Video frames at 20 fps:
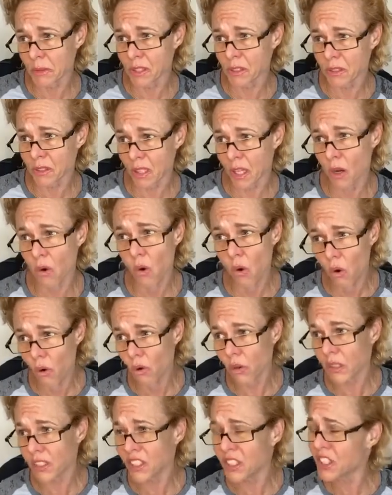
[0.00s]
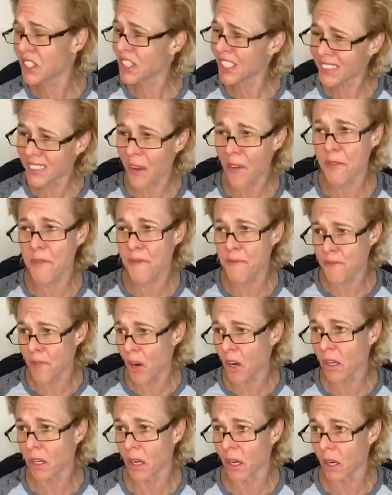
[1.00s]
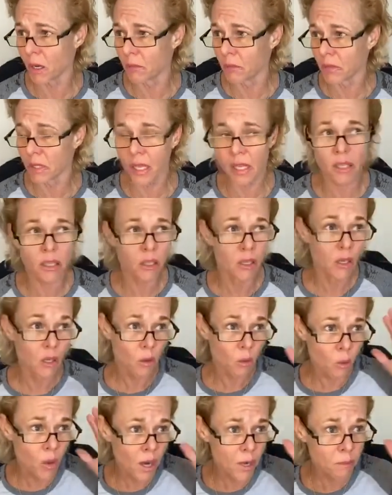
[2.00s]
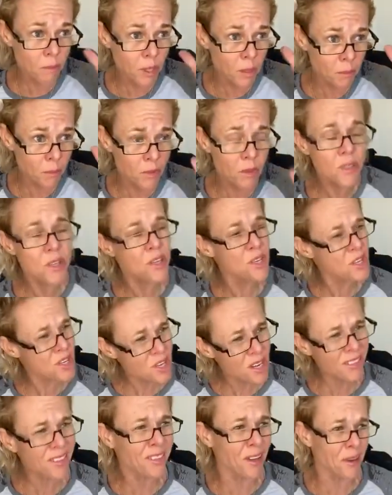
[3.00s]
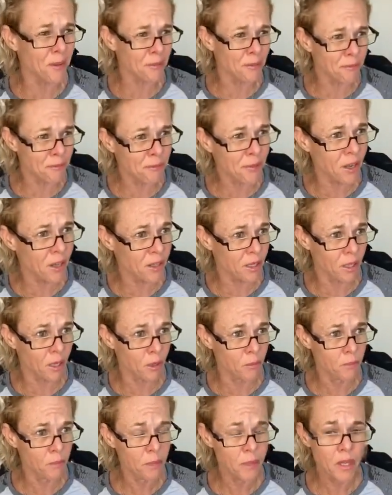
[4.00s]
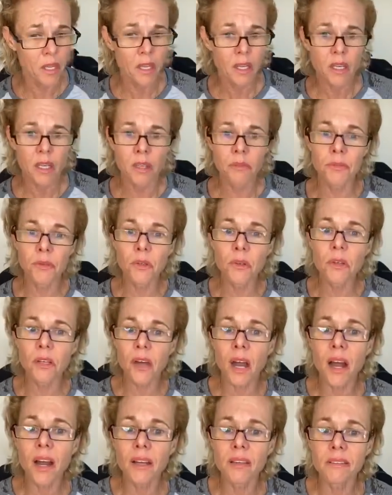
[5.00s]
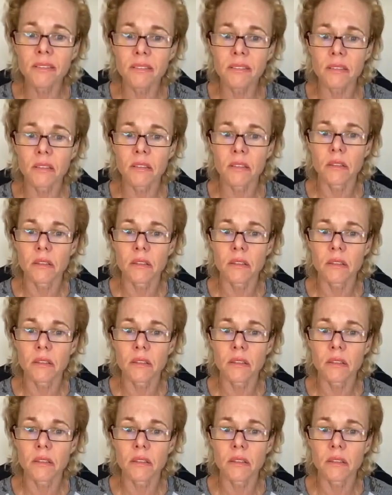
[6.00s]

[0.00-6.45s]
just like, ooh, shut the fuck up. Like, white people, shut the fuck up. If you guys